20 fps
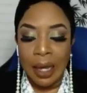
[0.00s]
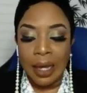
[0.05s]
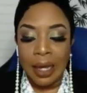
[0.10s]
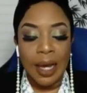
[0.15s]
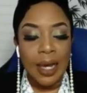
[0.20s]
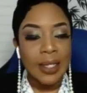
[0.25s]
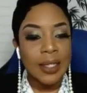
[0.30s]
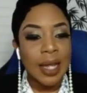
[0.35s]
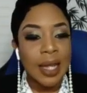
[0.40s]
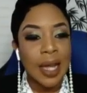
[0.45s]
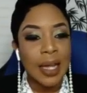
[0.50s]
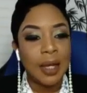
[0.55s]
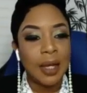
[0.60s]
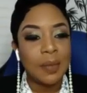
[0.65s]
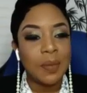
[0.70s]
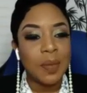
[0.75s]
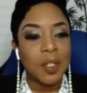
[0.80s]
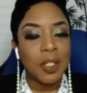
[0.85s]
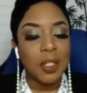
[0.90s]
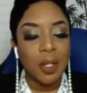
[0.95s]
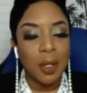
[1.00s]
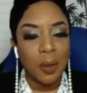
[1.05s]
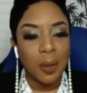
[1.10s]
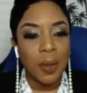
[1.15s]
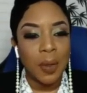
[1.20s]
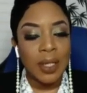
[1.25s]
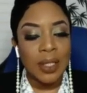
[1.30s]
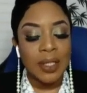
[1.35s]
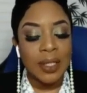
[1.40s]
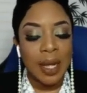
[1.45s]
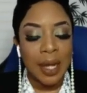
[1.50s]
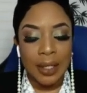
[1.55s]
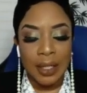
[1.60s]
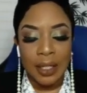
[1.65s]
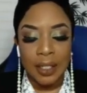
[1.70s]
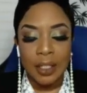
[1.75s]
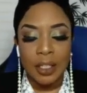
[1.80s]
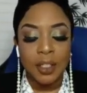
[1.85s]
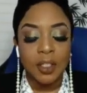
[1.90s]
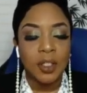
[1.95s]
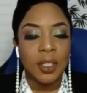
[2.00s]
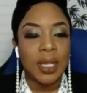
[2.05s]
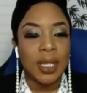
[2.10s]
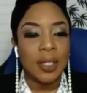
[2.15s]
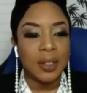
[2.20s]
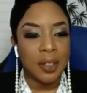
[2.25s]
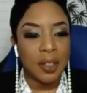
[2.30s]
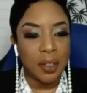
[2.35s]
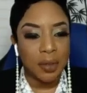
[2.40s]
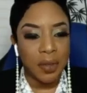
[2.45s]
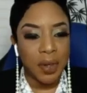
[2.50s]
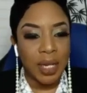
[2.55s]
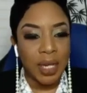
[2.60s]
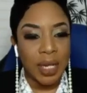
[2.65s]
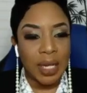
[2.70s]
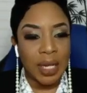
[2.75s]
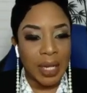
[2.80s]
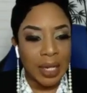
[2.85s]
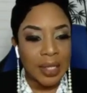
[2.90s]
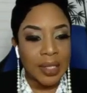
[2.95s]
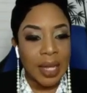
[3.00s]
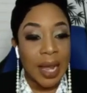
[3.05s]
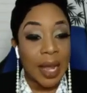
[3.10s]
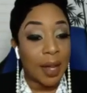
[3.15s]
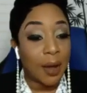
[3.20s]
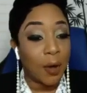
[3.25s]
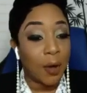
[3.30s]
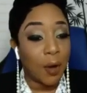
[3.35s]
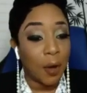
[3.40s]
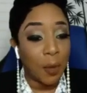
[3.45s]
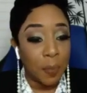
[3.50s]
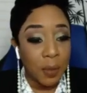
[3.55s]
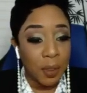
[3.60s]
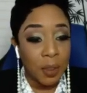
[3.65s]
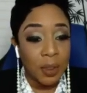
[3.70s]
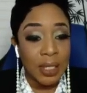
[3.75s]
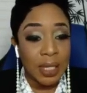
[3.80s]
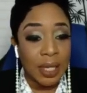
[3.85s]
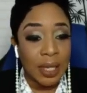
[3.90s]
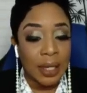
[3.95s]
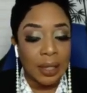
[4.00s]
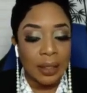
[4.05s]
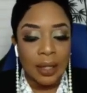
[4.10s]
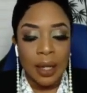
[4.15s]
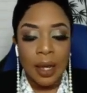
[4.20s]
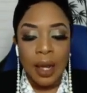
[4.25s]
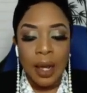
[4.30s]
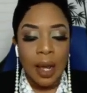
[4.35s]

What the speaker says: Guys, I am so excited. Did you get the three E's? I hope you did.